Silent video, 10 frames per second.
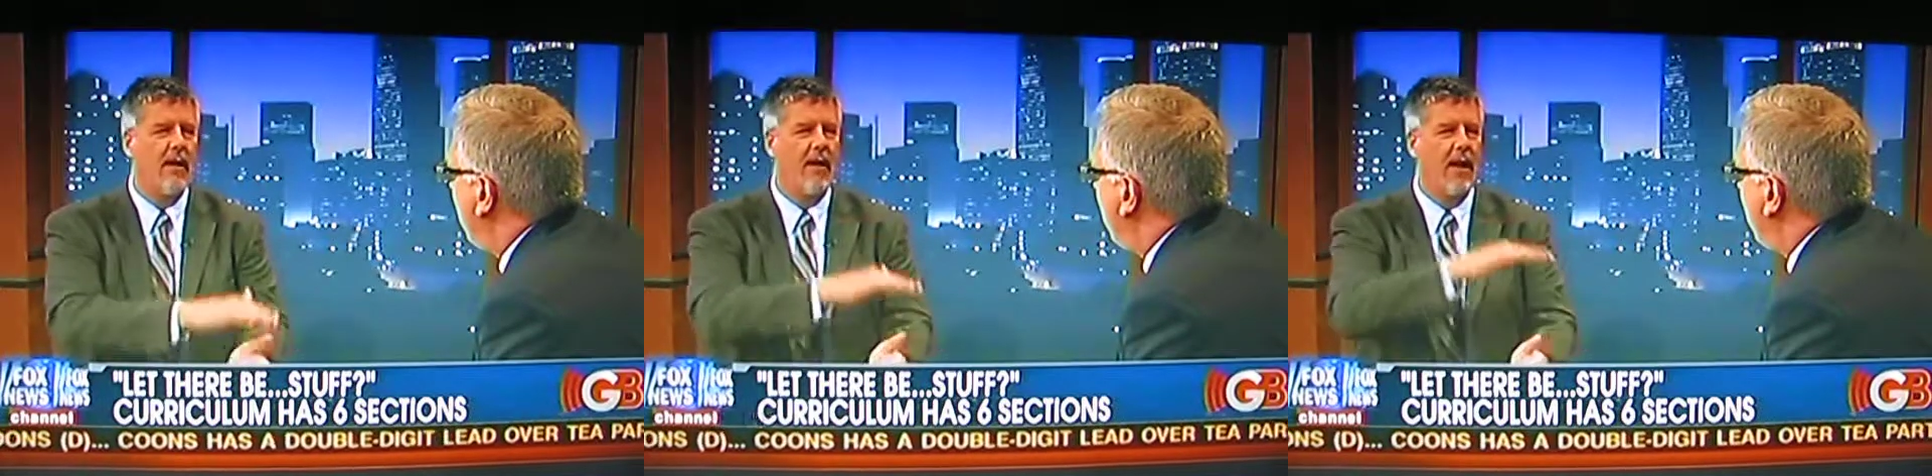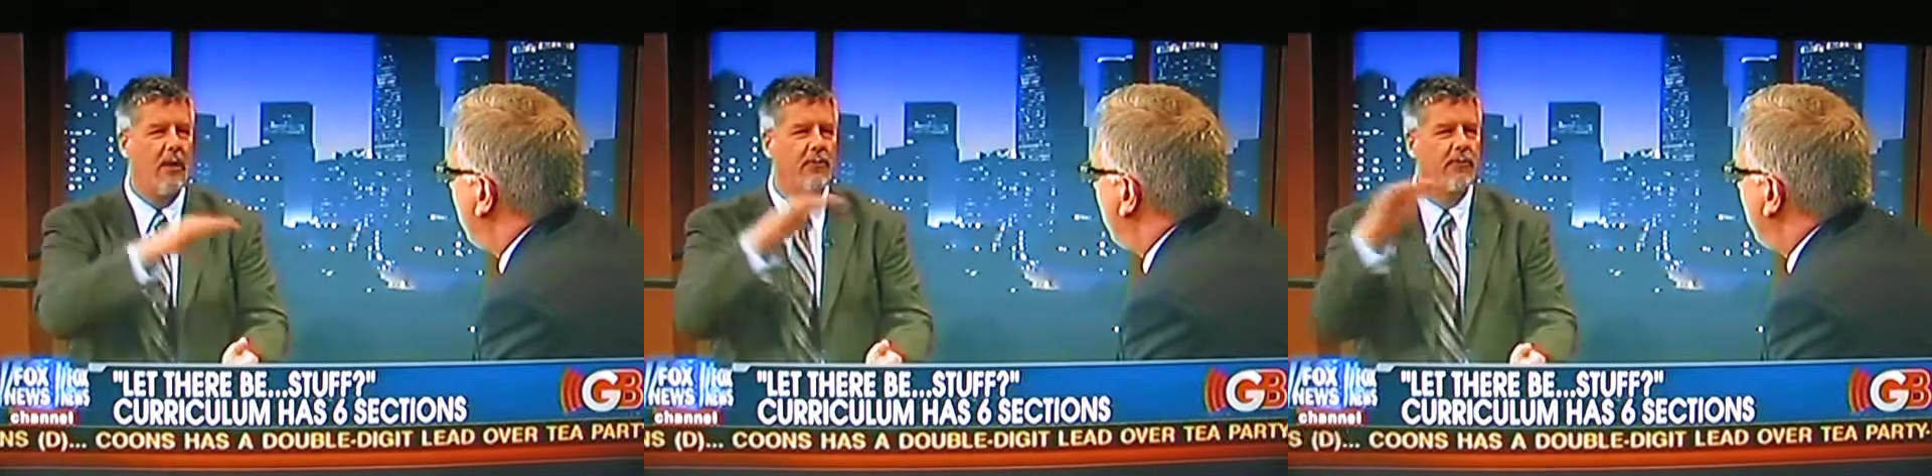
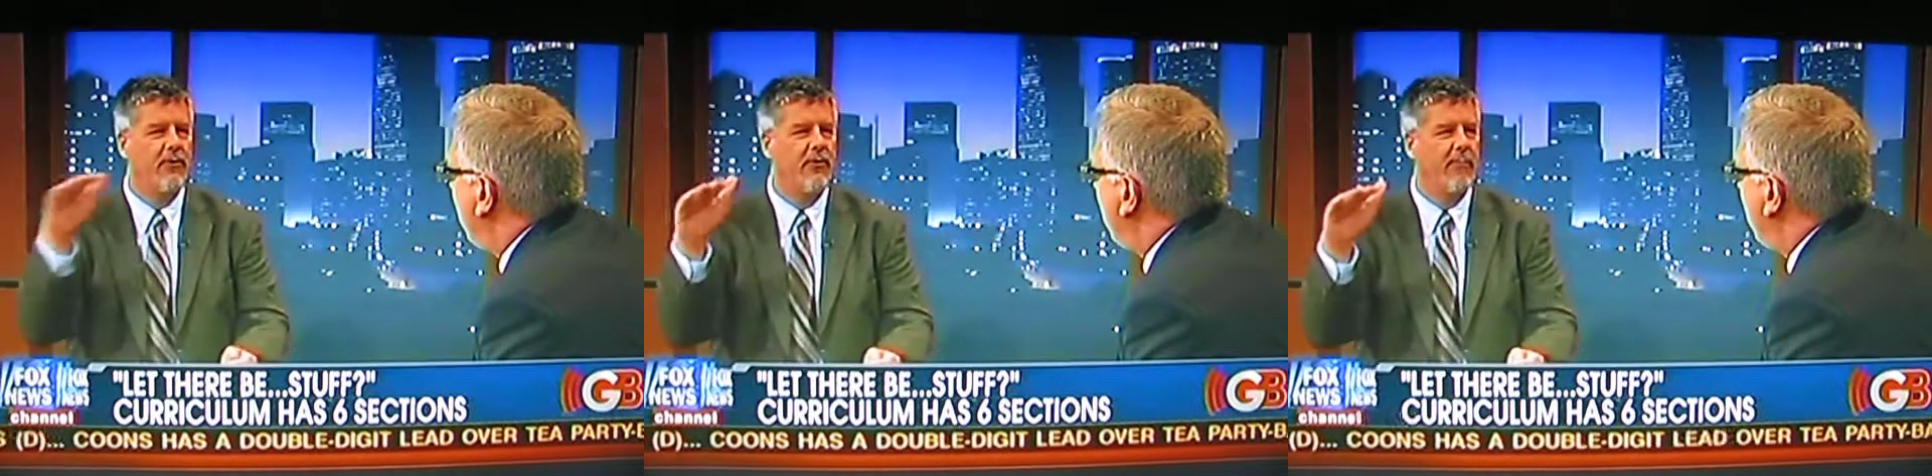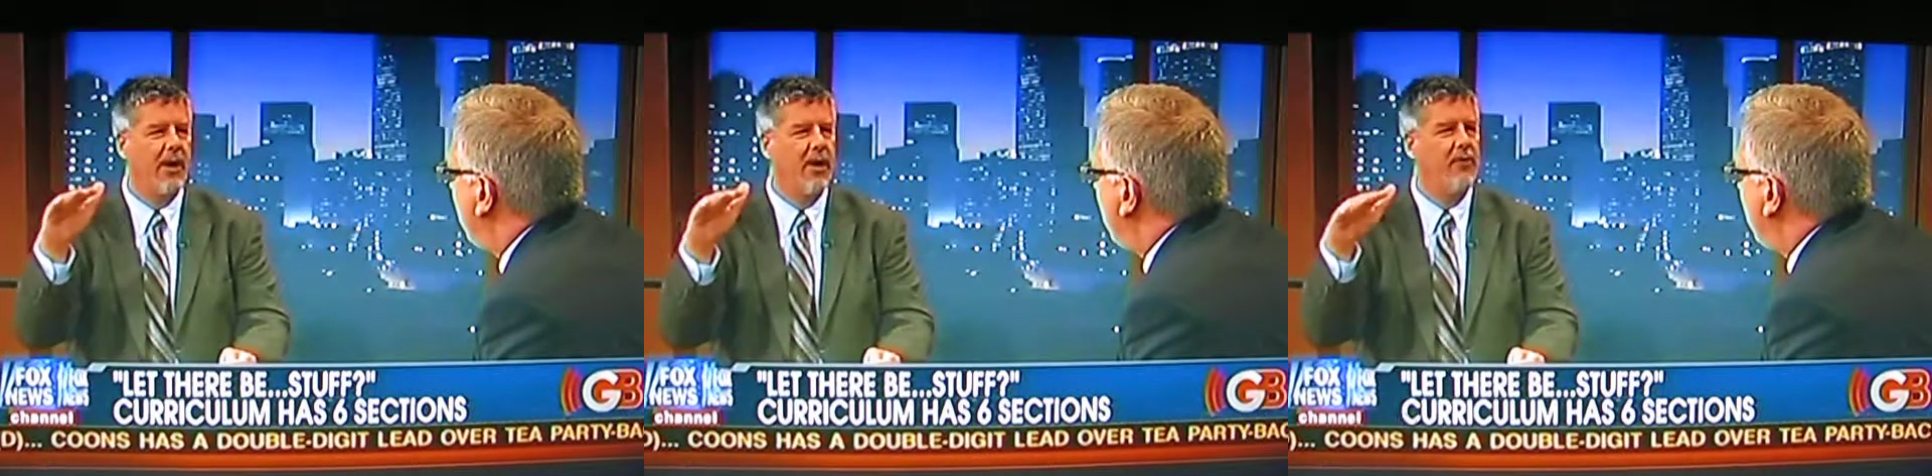clouds
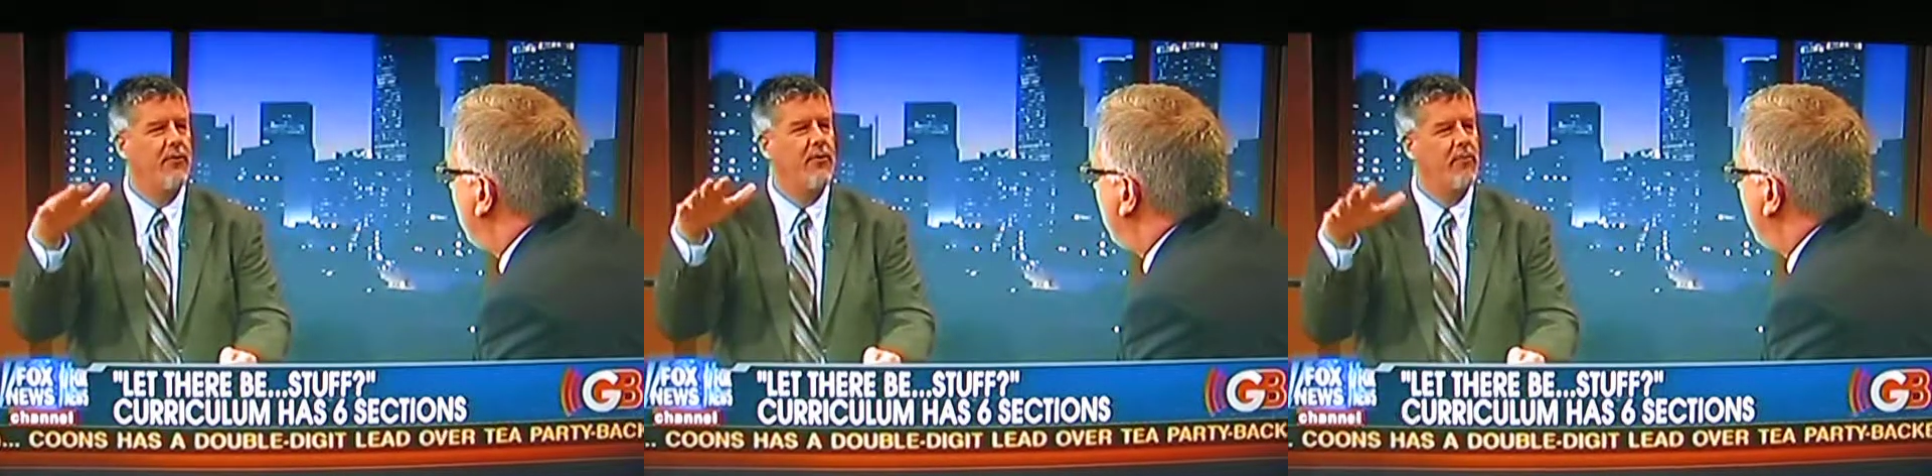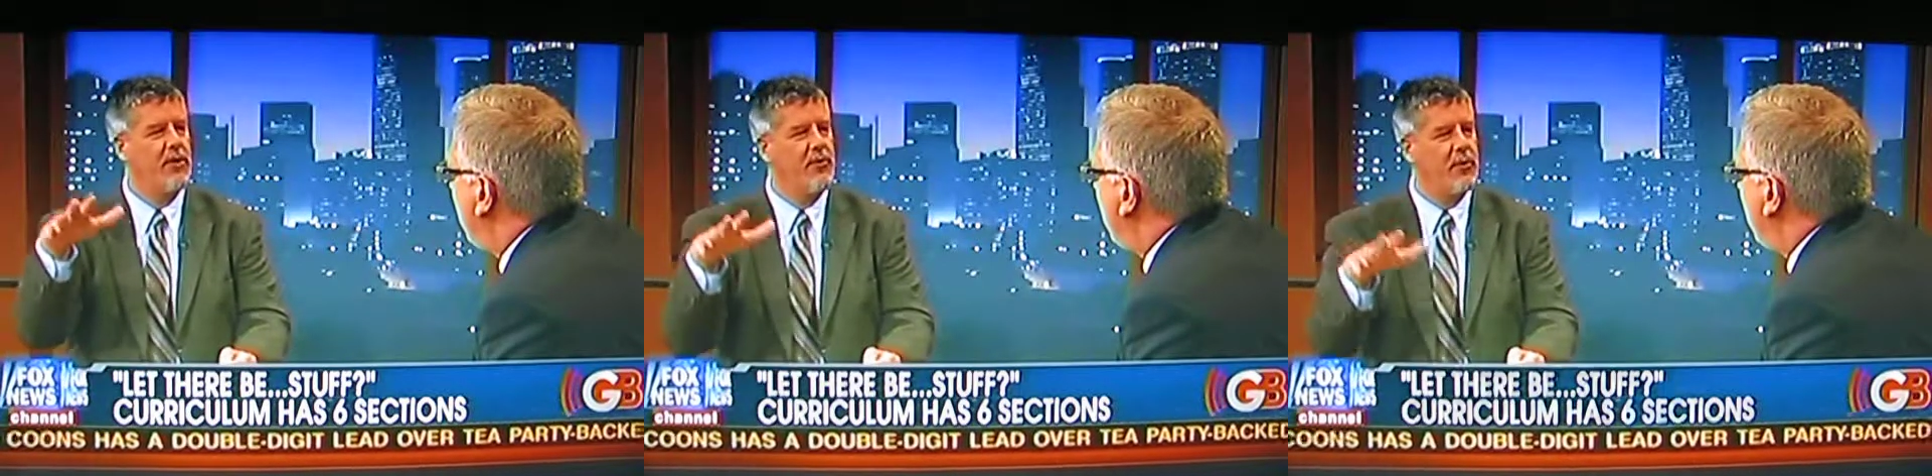respond to
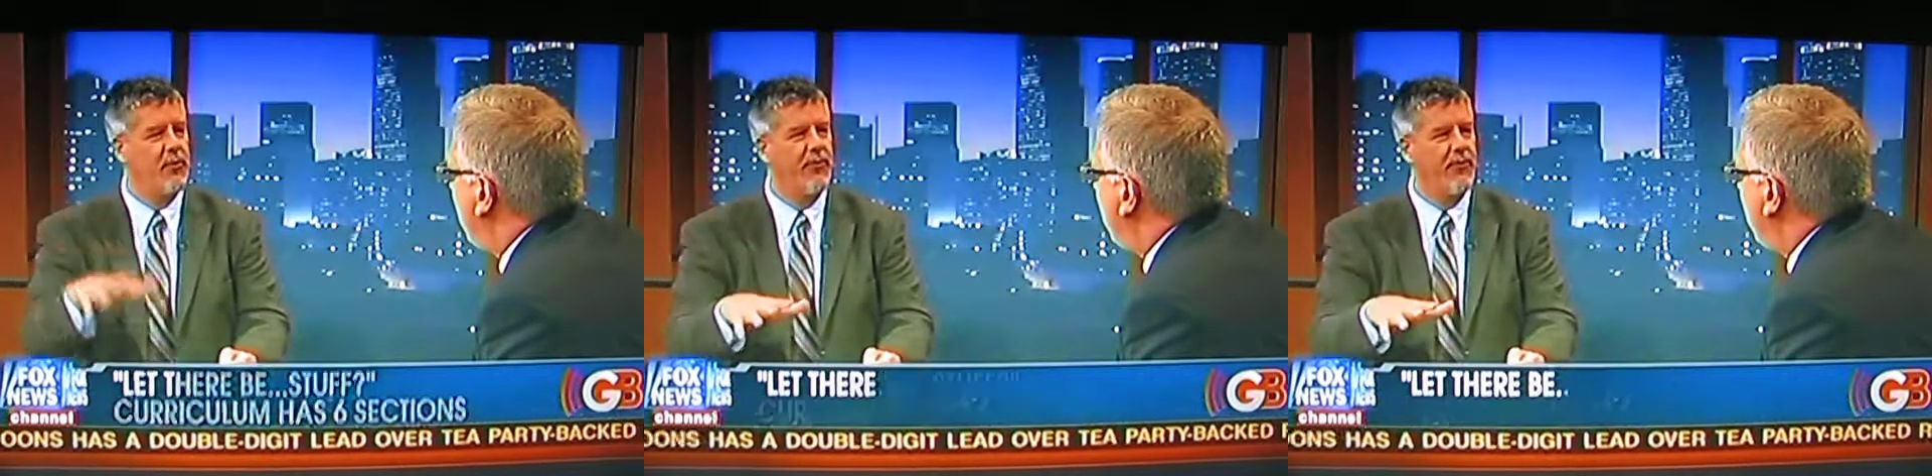reduce